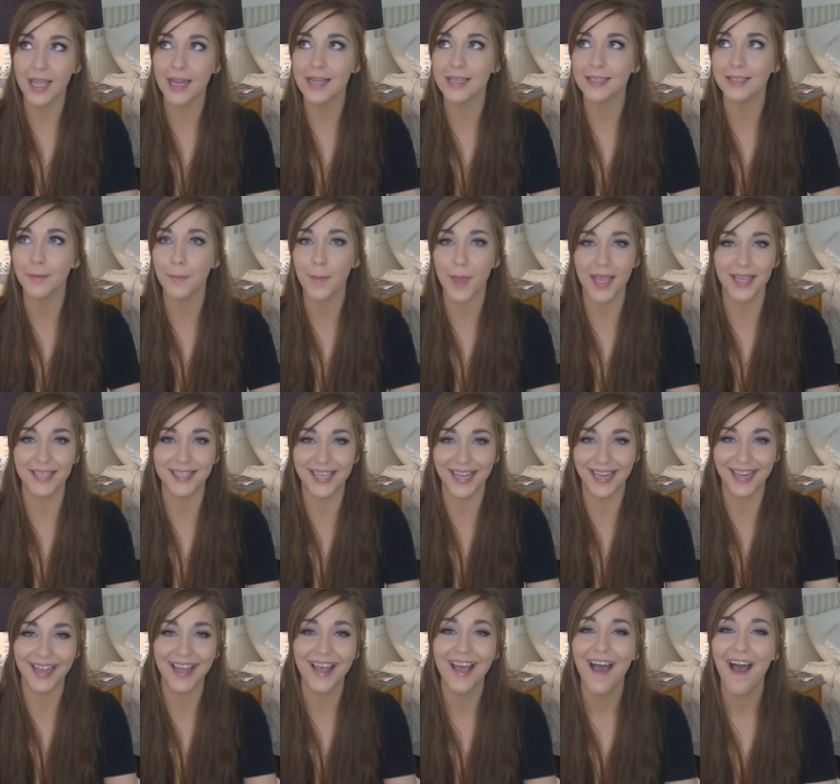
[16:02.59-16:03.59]
It is
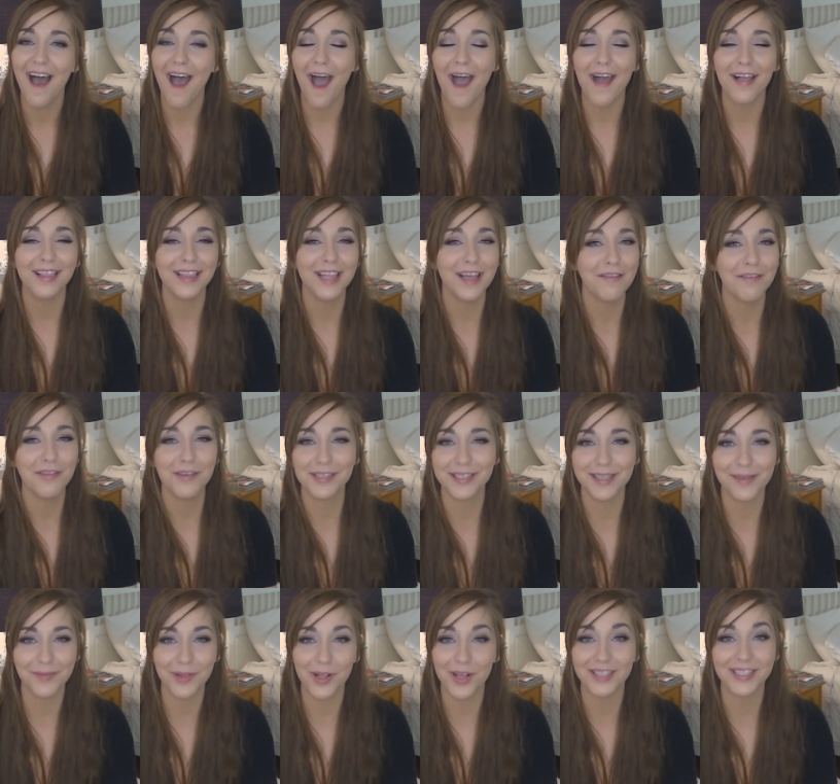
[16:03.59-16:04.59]
amazing. I love those
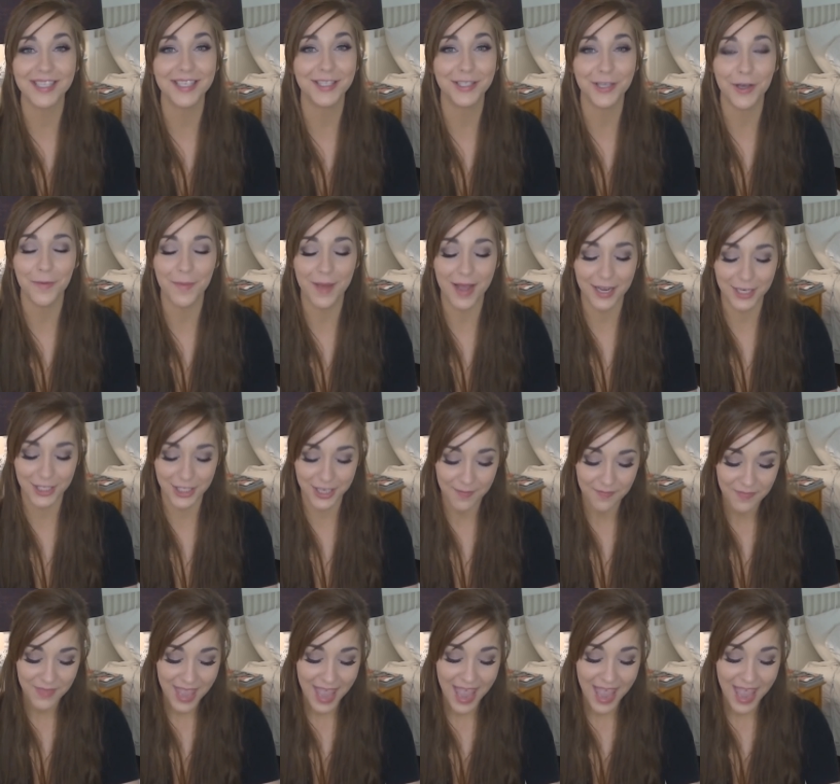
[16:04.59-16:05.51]
lip glosses so much.